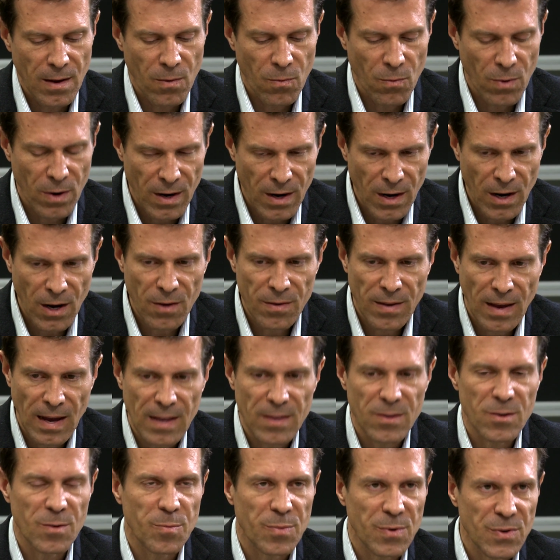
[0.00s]
We're not
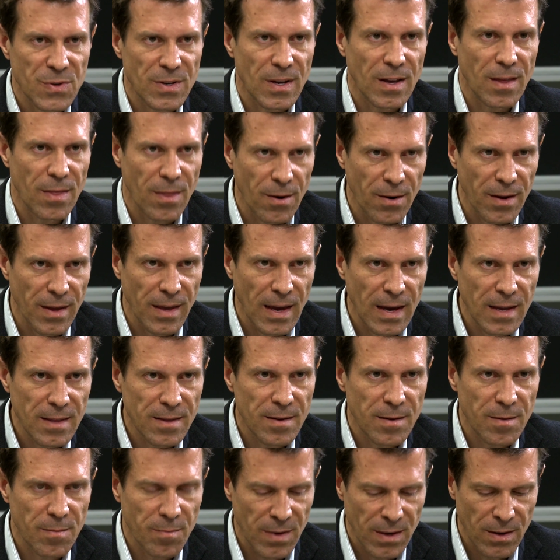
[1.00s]
100% there yet
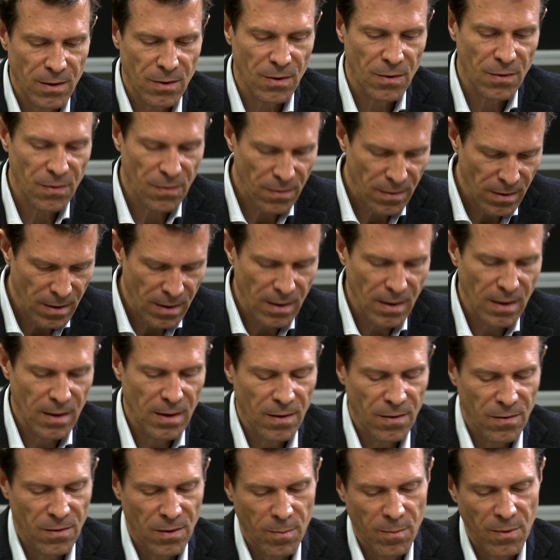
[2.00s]
because
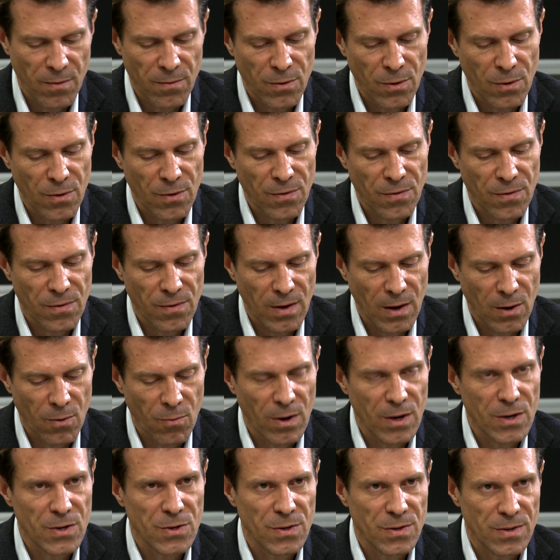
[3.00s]
some of those
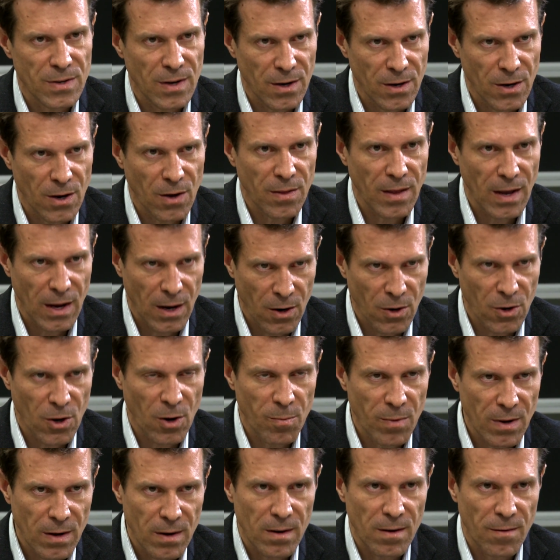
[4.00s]
equations are not
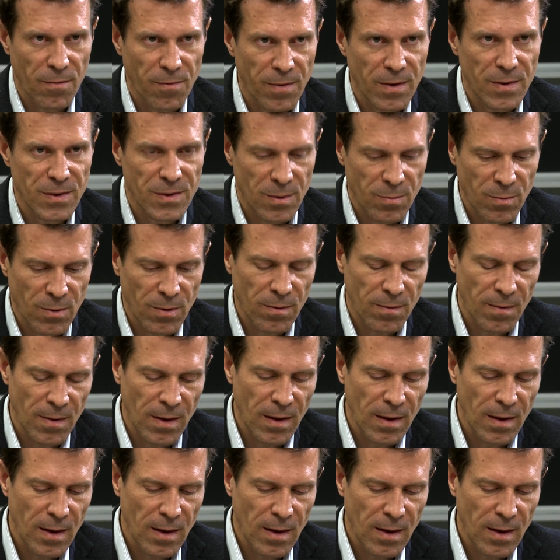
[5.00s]
economically feasible,